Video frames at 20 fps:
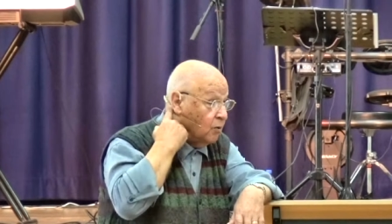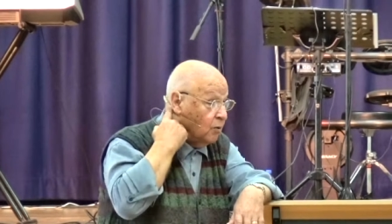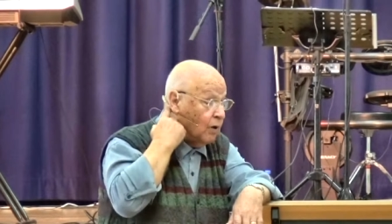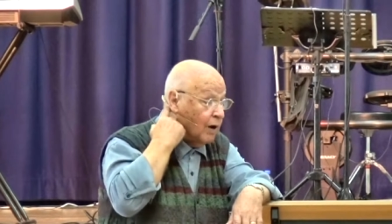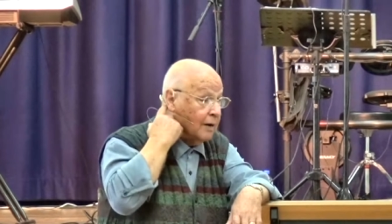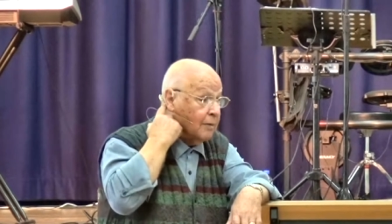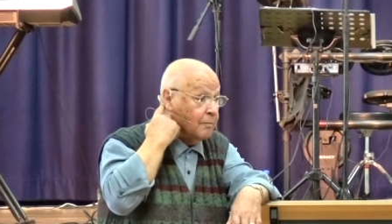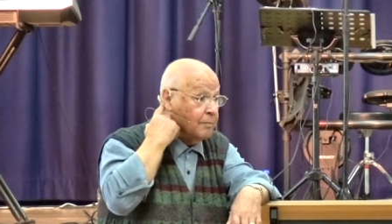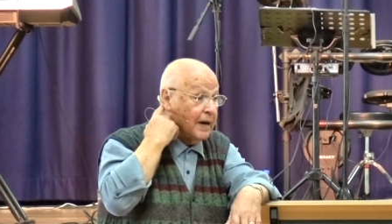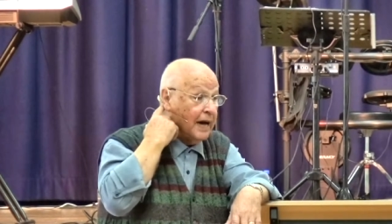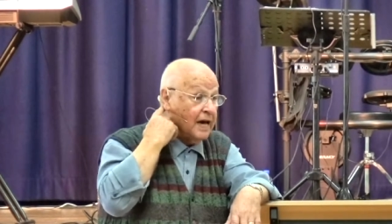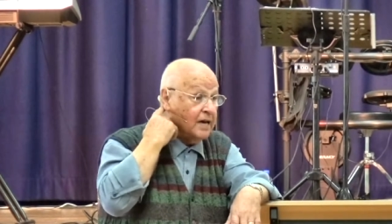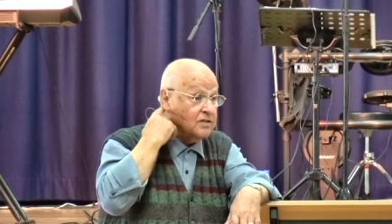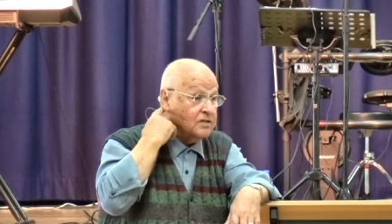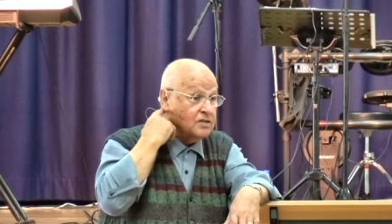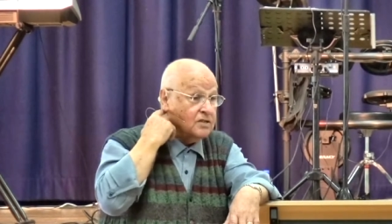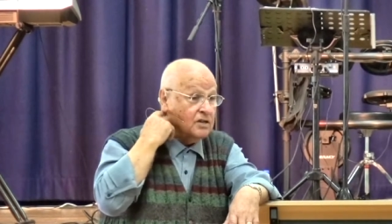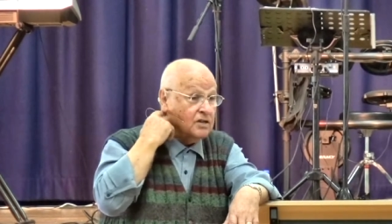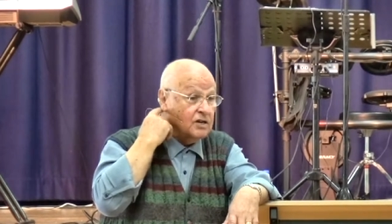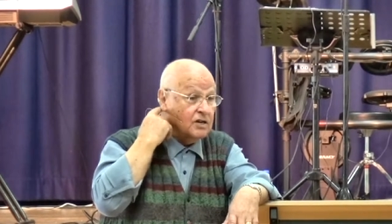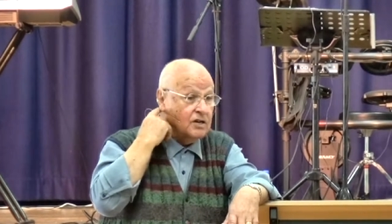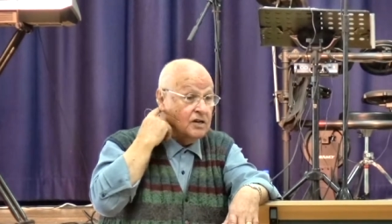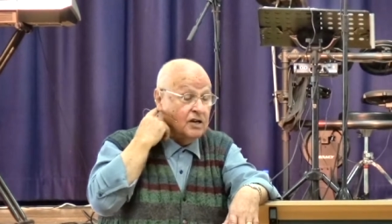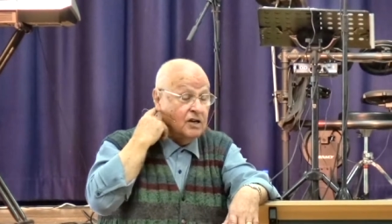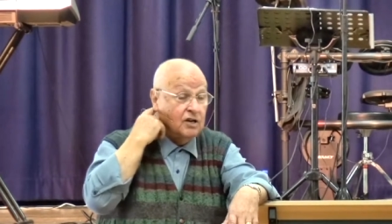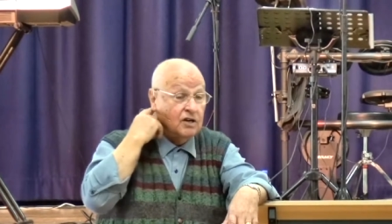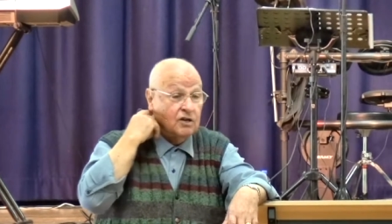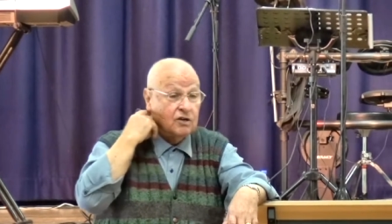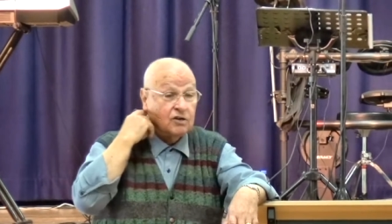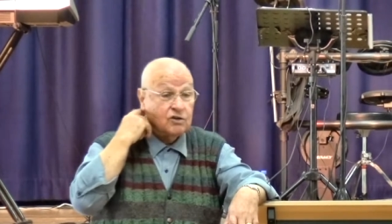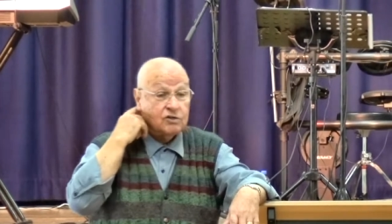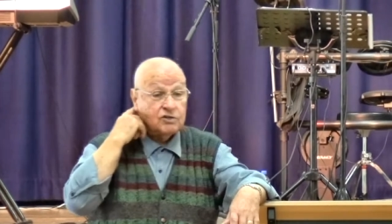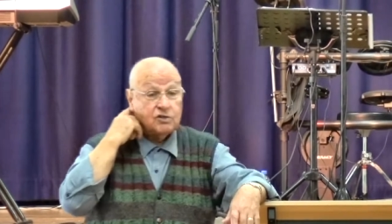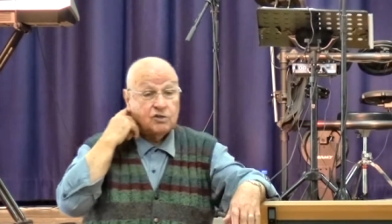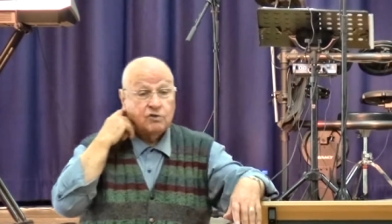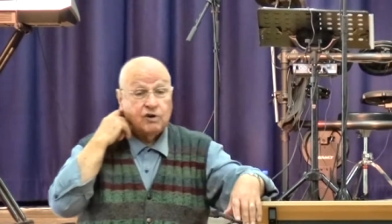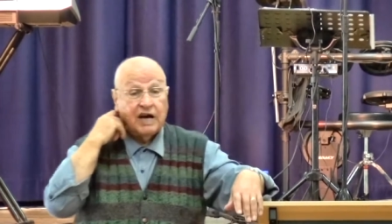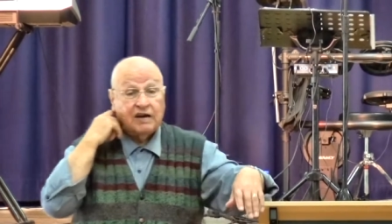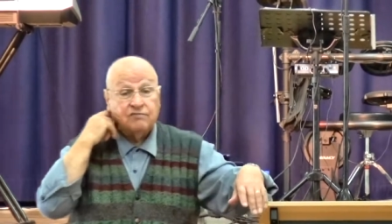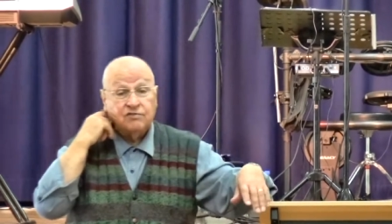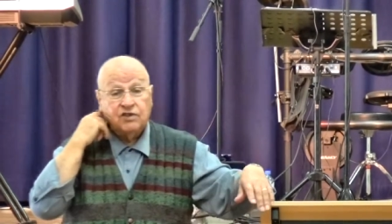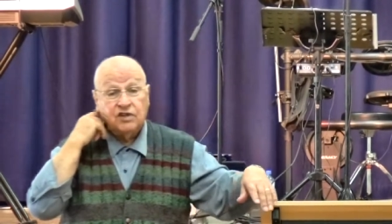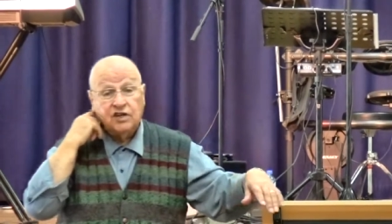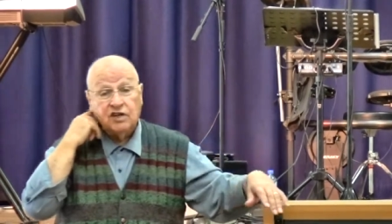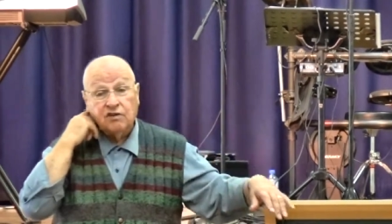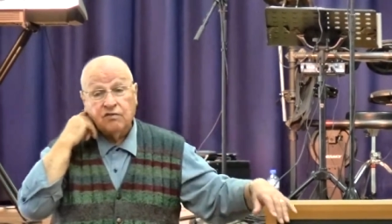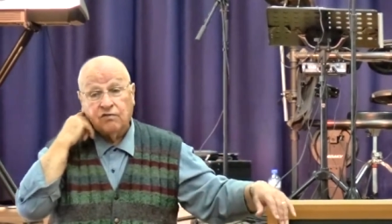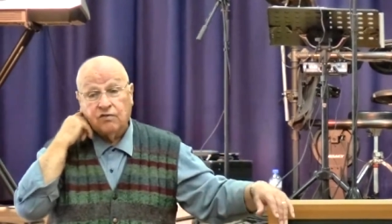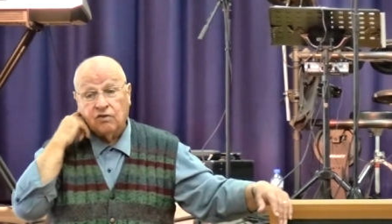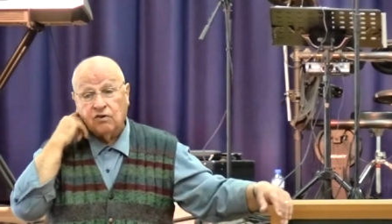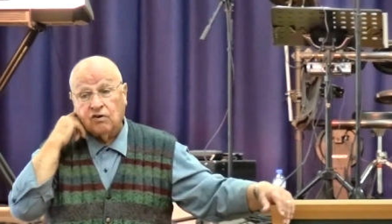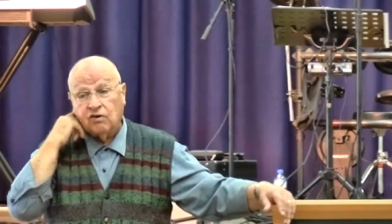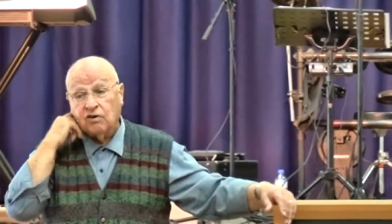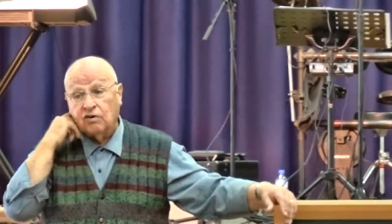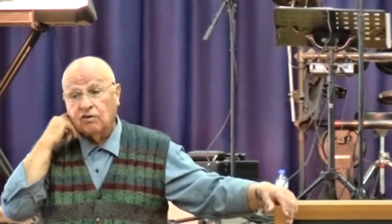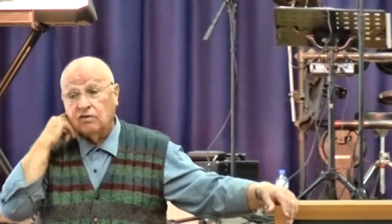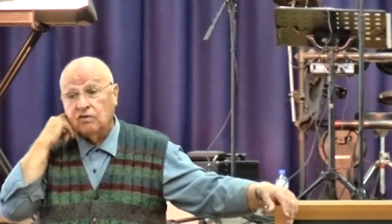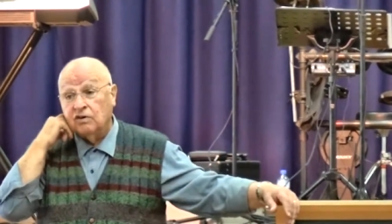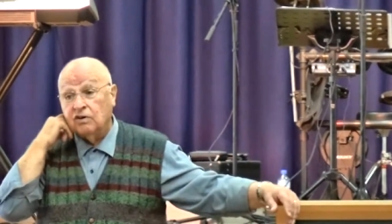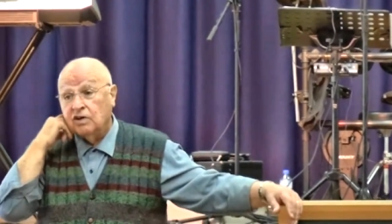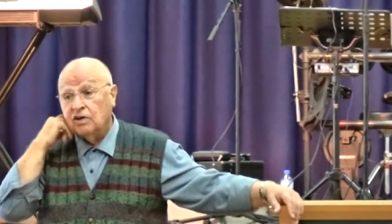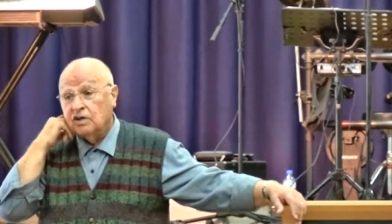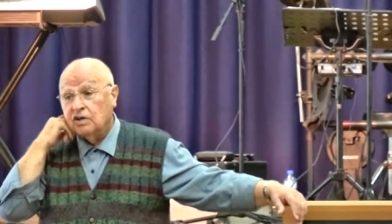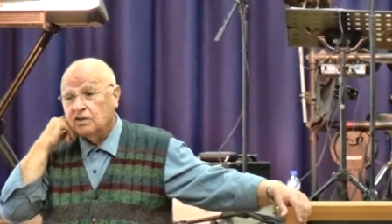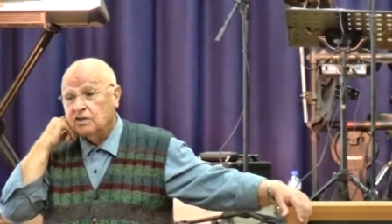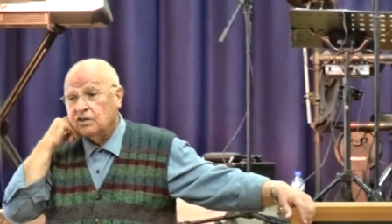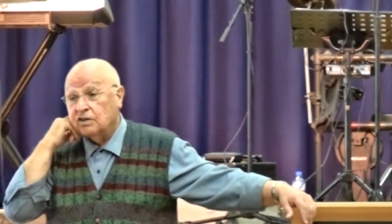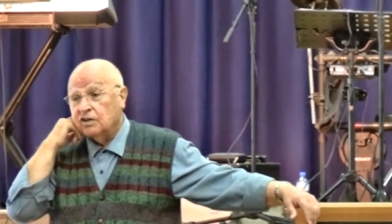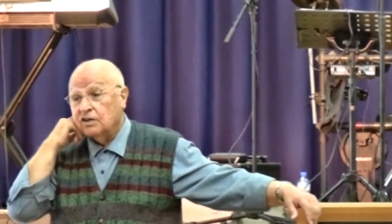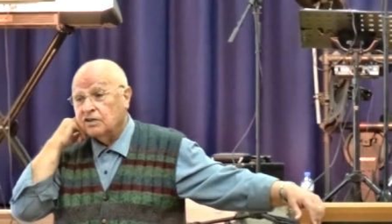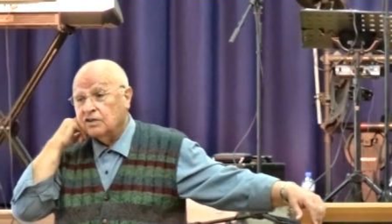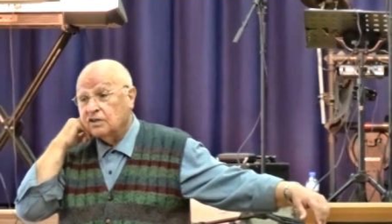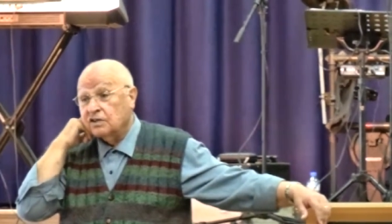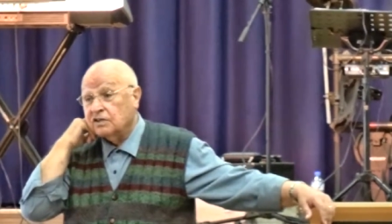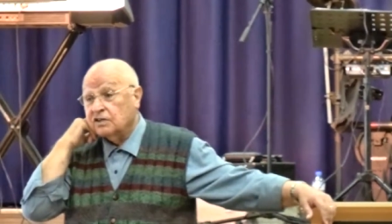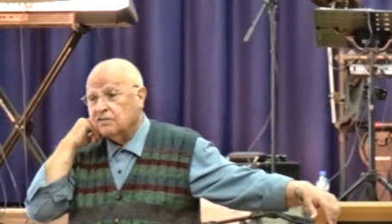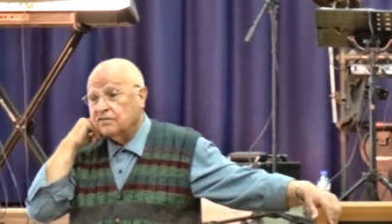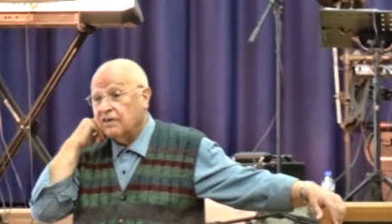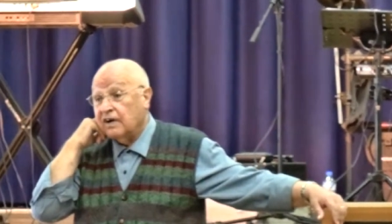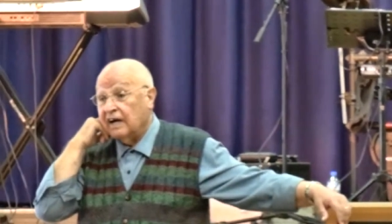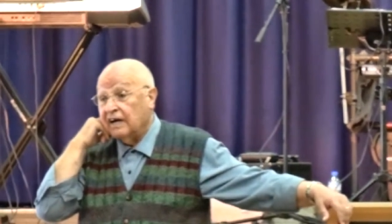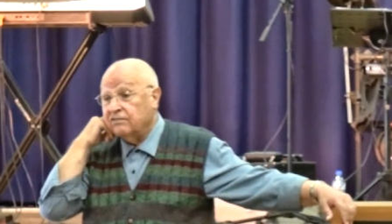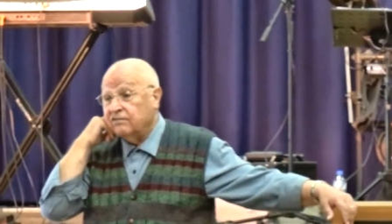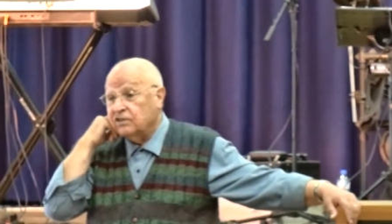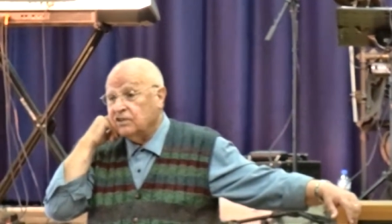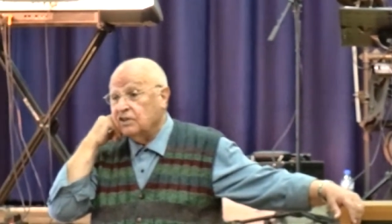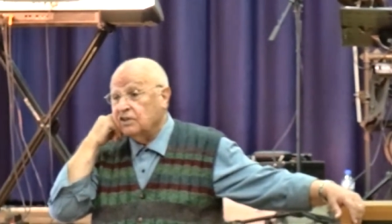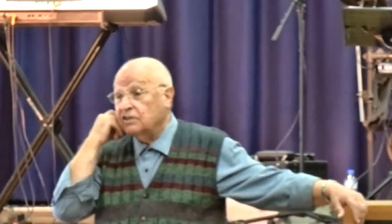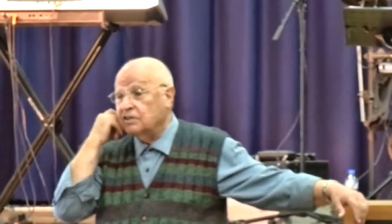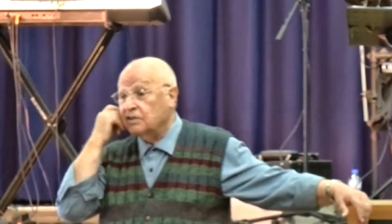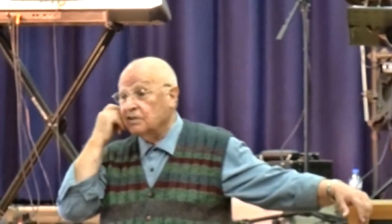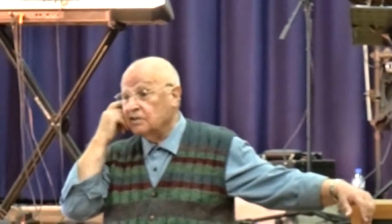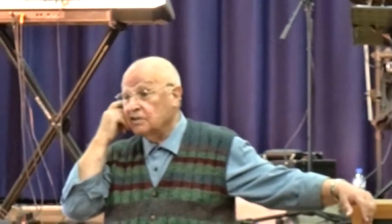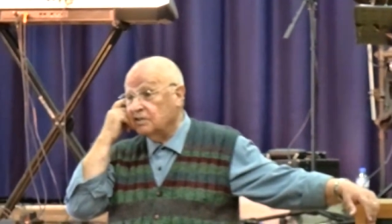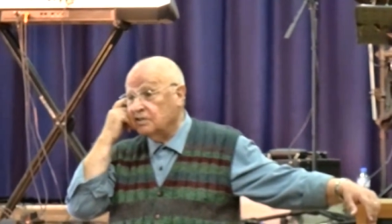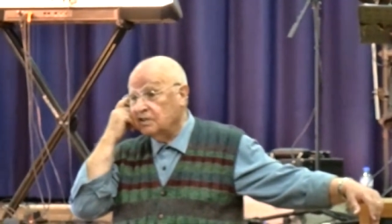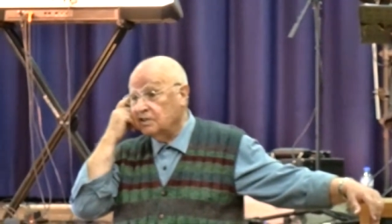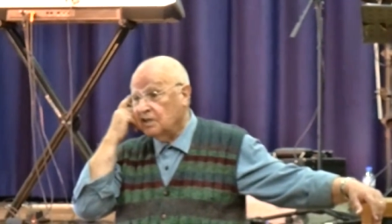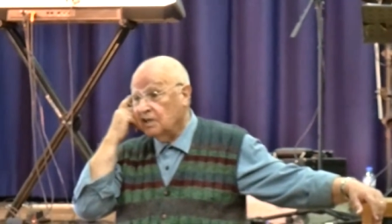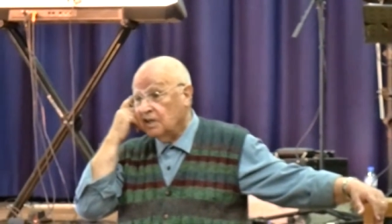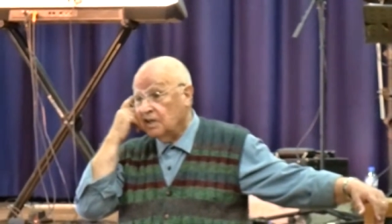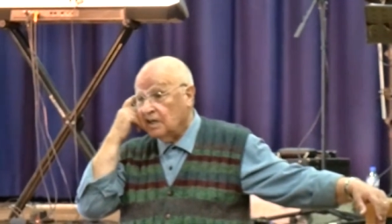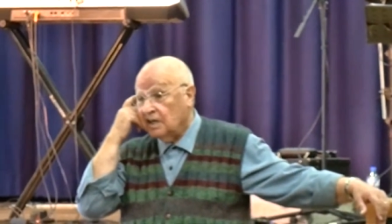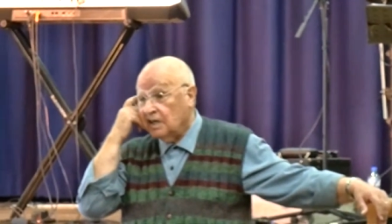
One pastor You still have three, four churches, five churches.